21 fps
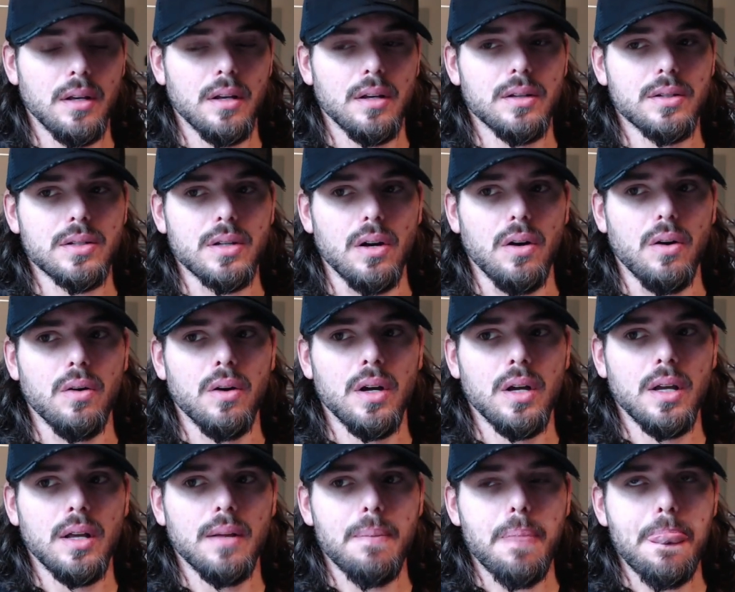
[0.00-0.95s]
So
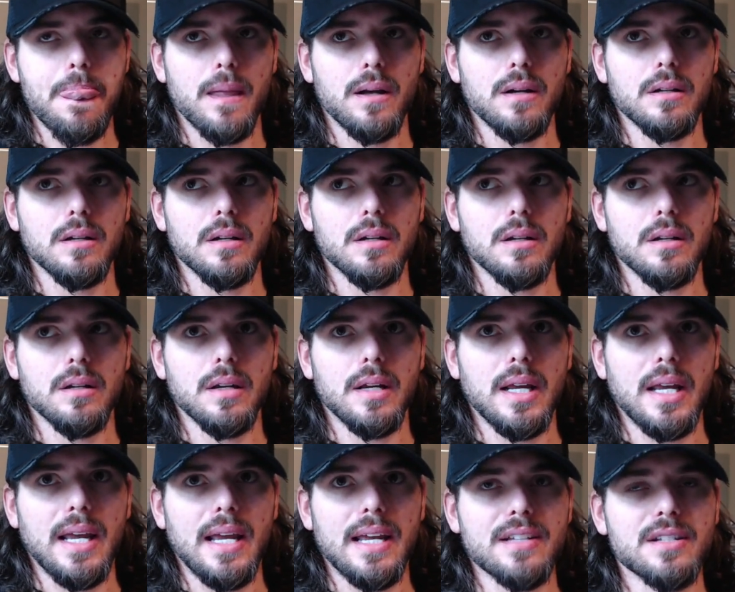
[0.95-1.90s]

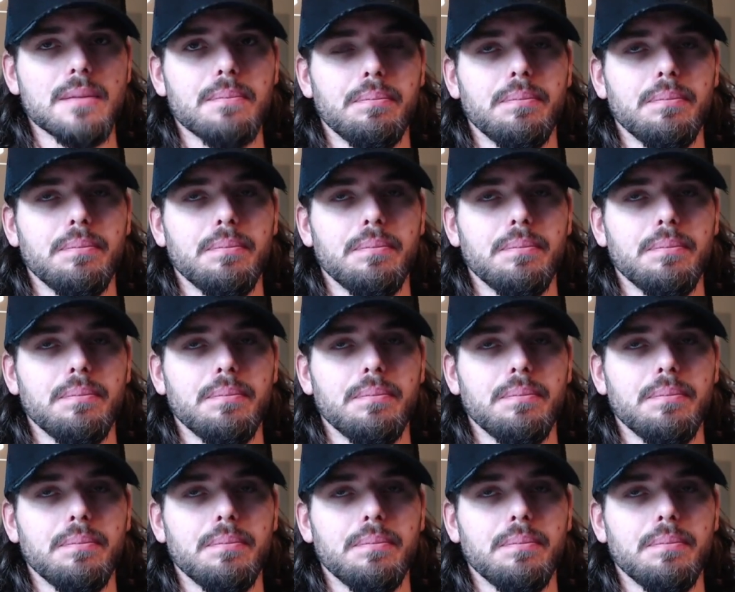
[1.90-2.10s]
is